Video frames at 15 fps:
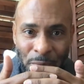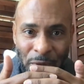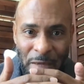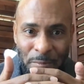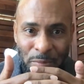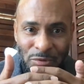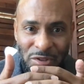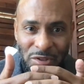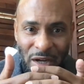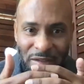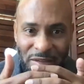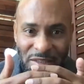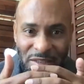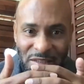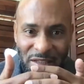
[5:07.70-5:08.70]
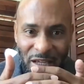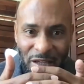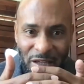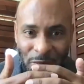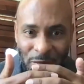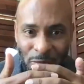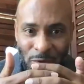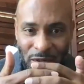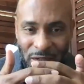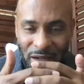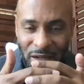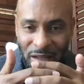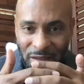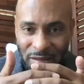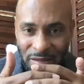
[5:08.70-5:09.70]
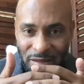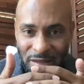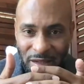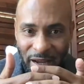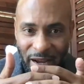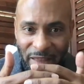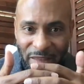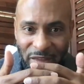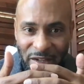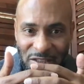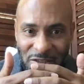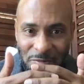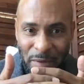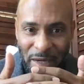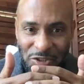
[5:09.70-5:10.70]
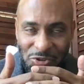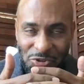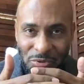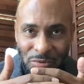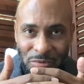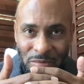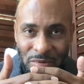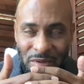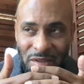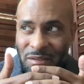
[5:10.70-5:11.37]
peoples are distinct from one another and their special